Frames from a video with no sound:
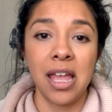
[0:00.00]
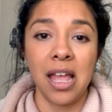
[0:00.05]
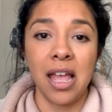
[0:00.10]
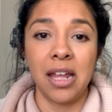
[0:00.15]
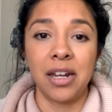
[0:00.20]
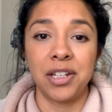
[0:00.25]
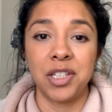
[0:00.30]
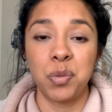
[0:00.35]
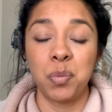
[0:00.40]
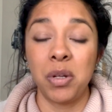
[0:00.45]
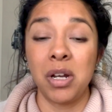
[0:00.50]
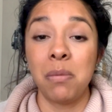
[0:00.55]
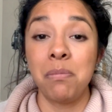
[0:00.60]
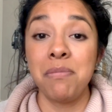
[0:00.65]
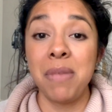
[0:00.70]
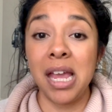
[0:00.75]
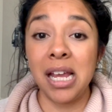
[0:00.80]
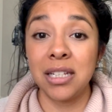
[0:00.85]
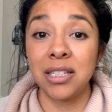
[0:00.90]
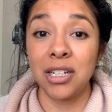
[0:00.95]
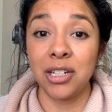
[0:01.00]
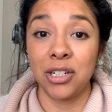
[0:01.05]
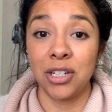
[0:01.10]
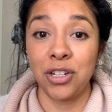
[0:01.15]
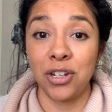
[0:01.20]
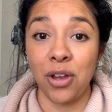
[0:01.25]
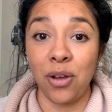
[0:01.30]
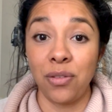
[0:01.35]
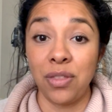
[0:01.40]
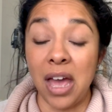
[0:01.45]
And it's been amazing to
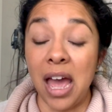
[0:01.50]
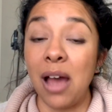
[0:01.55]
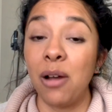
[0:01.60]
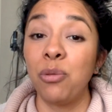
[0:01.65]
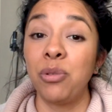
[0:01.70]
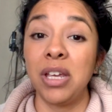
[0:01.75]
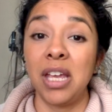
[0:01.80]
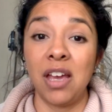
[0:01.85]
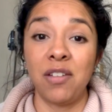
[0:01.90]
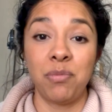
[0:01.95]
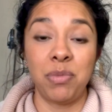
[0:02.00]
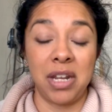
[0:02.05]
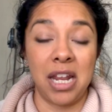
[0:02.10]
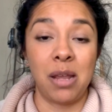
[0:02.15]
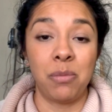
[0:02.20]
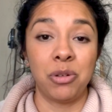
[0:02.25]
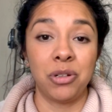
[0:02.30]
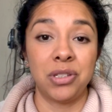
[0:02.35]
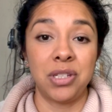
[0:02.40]
know that we have been able